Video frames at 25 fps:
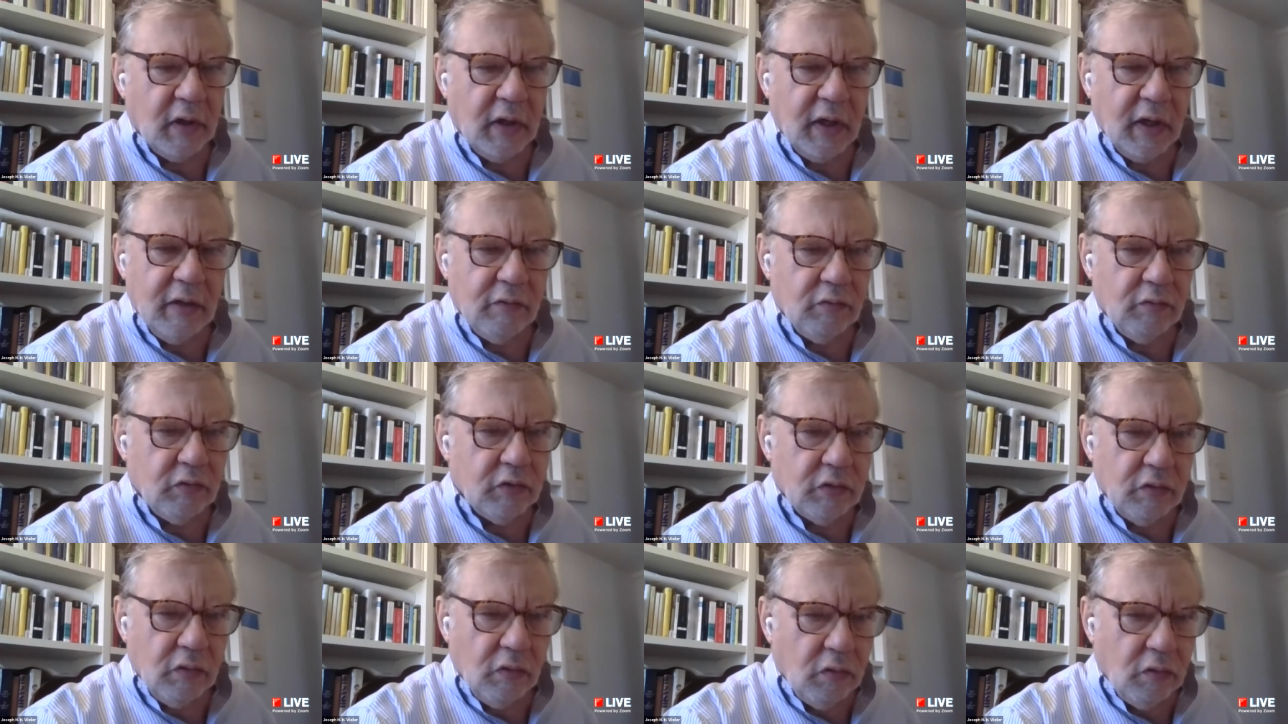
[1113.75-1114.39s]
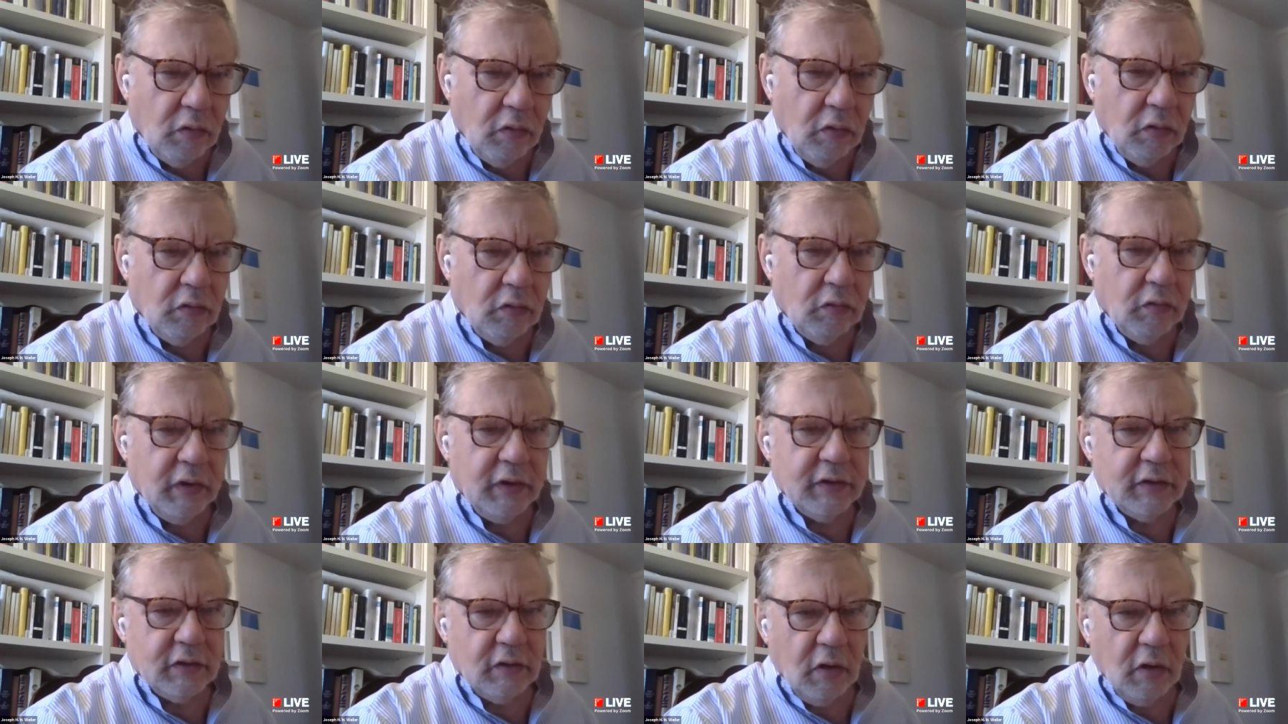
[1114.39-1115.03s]
I would
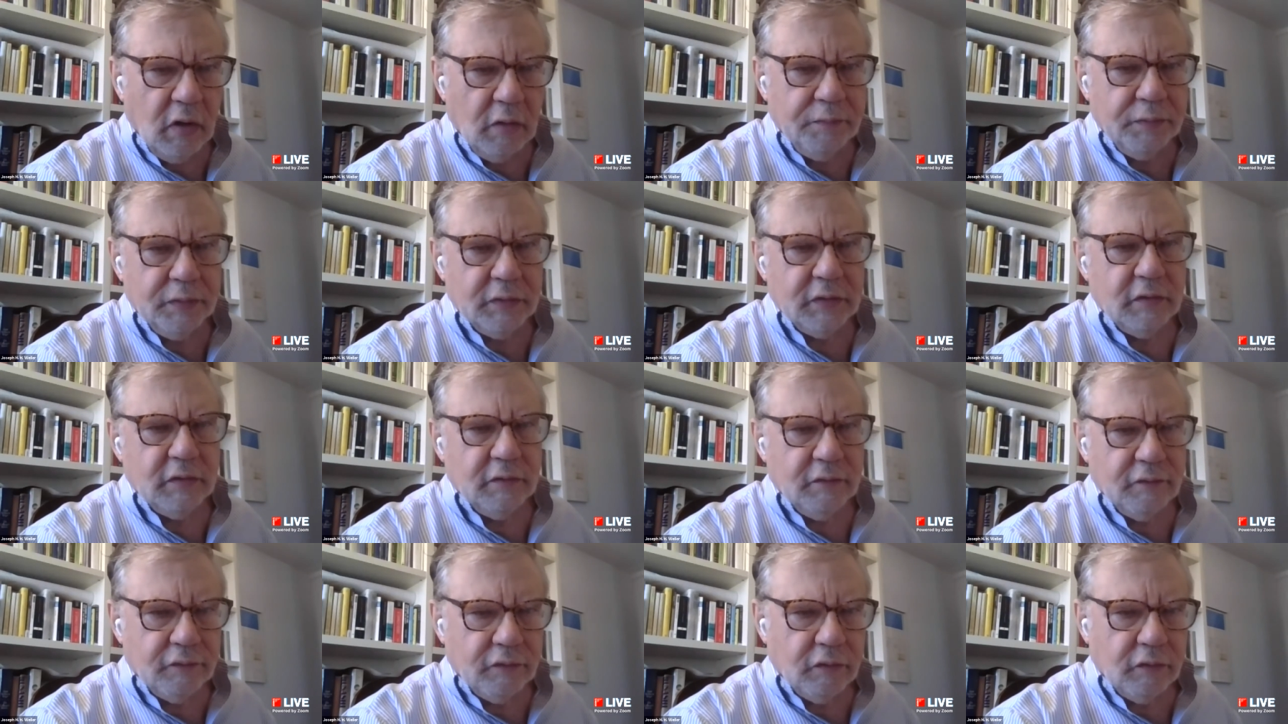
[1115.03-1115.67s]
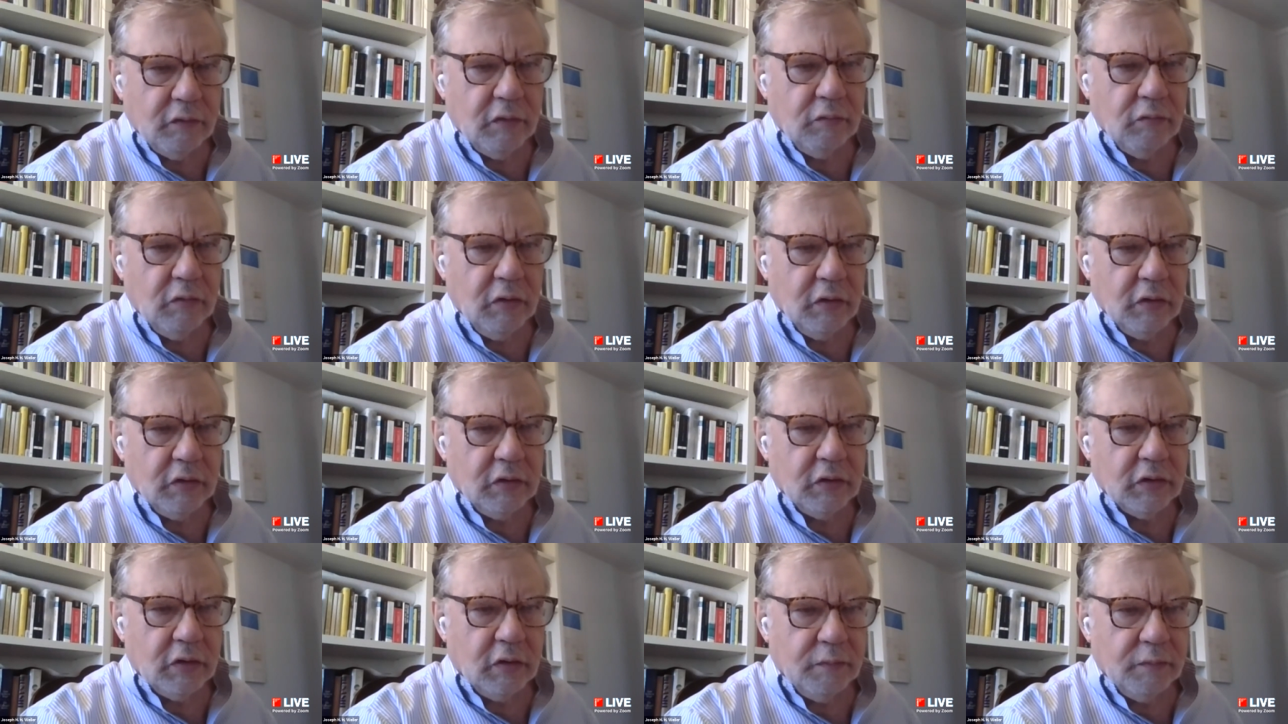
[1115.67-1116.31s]
always opt for a
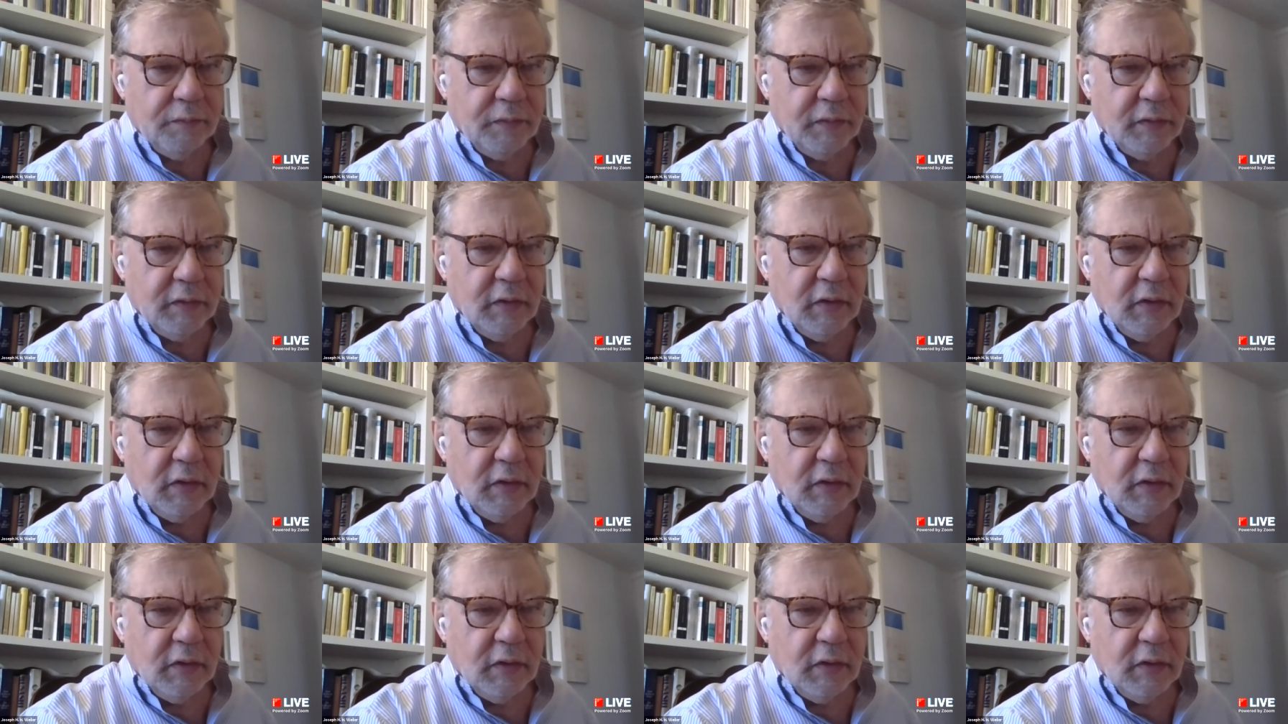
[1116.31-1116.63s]
workshop